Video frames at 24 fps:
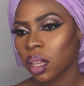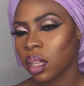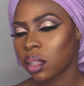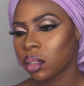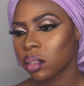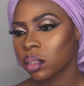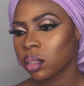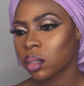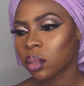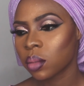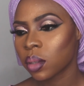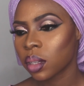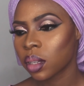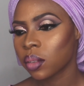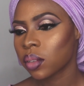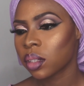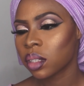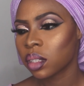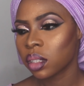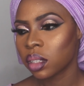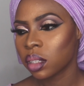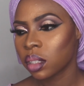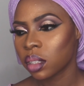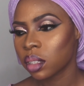I'm going to
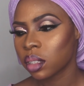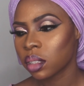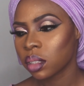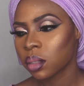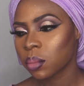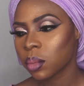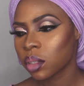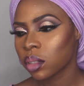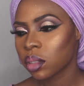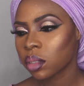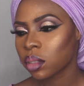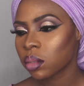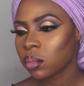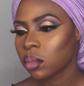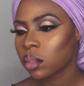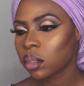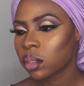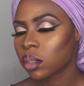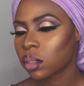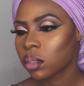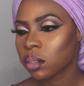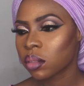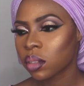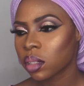go back to my
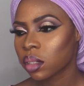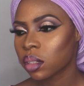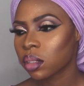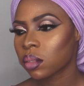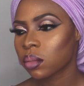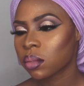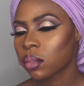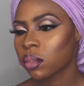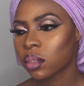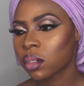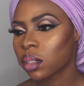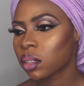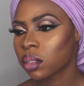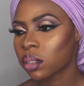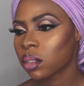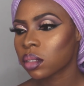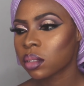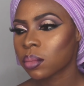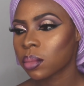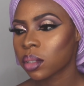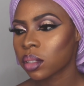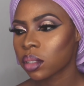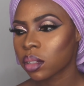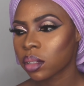70. I just collected it
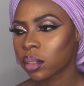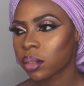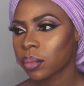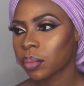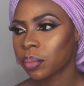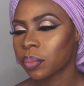from her,